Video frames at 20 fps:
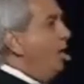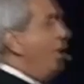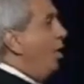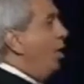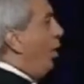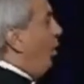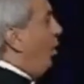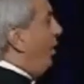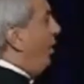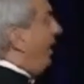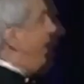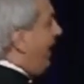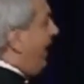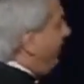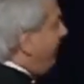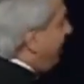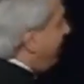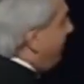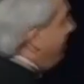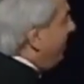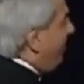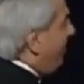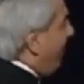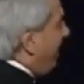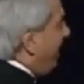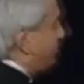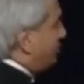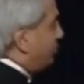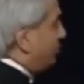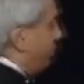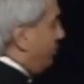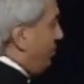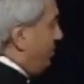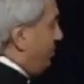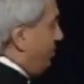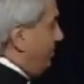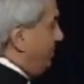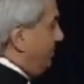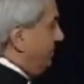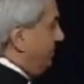When I became a pastor,
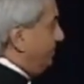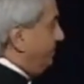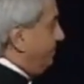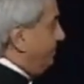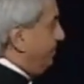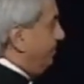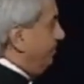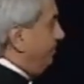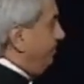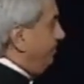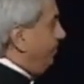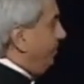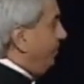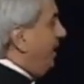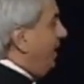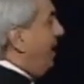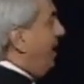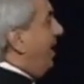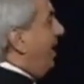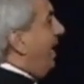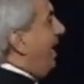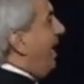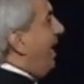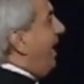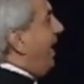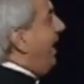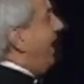I